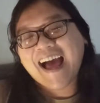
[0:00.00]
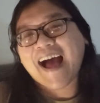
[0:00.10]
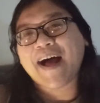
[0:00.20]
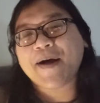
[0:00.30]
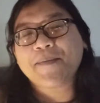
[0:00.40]

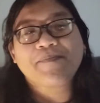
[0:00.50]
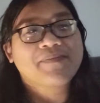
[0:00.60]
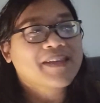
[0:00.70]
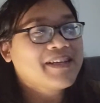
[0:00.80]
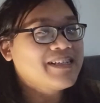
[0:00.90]

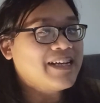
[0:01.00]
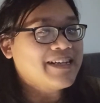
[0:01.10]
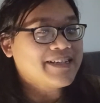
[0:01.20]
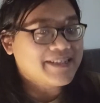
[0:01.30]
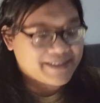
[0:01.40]
um,
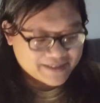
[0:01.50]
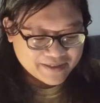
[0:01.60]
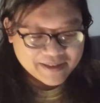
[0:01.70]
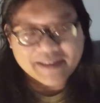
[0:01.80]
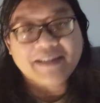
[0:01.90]
uh,
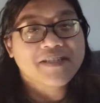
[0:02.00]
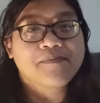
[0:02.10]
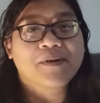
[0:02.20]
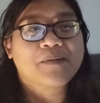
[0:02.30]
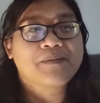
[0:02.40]
so this
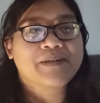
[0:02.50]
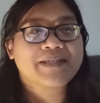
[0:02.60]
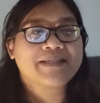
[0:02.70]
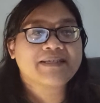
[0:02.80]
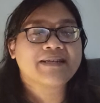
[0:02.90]
book
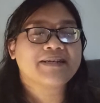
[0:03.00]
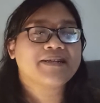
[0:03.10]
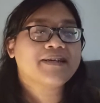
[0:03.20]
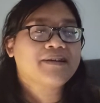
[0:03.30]
was uh,